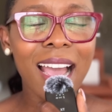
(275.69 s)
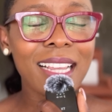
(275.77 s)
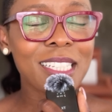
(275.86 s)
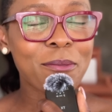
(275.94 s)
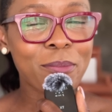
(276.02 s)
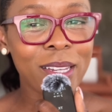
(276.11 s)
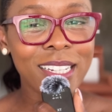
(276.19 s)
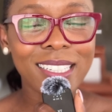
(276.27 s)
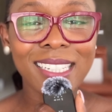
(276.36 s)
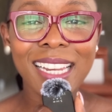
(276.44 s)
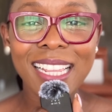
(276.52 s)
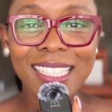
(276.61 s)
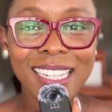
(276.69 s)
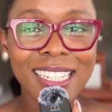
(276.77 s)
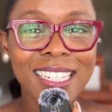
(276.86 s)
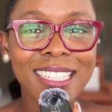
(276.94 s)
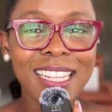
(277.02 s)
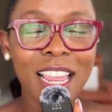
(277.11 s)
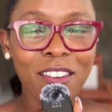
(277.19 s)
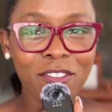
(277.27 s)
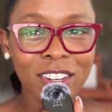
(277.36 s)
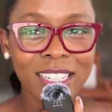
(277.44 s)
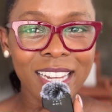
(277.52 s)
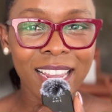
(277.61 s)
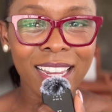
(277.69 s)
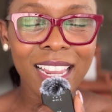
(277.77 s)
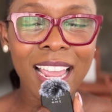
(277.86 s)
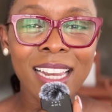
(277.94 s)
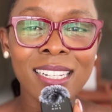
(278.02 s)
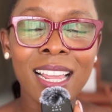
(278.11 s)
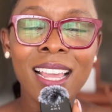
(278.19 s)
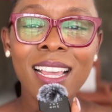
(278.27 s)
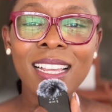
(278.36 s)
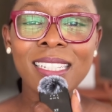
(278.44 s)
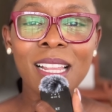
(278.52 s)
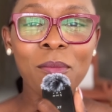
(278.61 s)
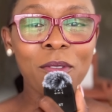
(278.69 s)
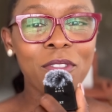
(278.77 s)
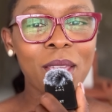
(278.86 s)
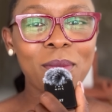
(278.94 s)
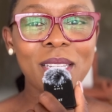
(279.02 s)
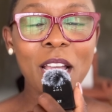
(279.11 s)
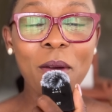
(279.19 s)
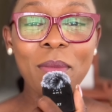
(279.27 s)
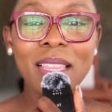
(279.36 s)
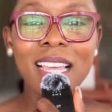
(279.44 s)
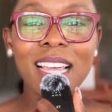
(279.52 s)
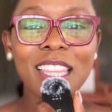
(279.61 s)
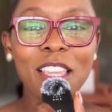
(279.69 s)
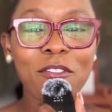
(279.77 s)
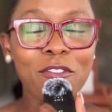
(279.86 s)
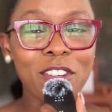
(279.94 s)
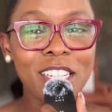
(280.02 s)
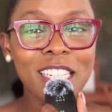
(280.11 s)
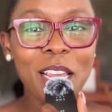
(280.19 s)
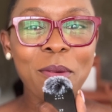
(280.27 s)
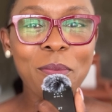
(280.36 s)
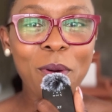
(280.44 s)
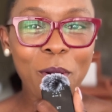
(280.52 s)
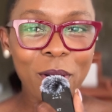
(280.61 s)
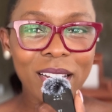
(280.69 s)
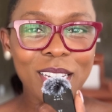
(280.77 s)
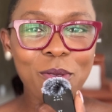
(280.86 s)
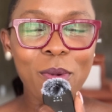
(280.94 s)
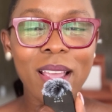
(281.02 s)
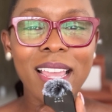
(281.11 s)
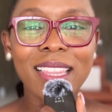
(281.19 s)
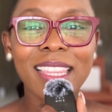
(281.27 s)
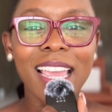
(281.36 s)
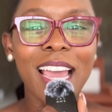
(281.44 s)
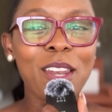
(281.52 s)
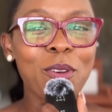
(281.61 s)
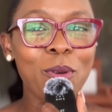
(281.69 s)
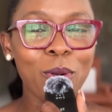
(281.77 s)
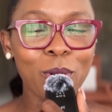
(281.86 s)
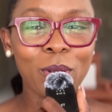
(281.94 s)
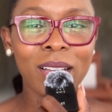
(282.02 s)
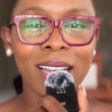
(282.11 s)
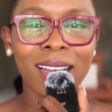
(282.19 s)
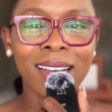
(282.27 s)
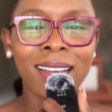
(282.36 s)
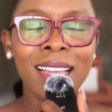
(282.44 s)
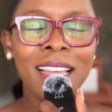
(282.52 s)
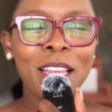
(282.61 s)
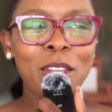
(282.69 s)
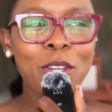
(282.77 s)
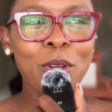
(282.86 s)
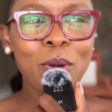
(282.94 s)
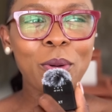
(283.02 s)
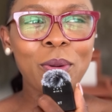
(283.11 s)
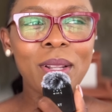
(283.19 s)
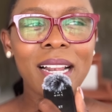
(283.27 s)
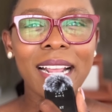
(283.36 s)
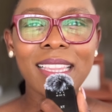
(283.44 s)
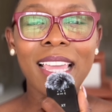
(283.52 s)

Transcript: I speak to nest leaders every day, and some of them tell me that they've reached a point where they are no longer, like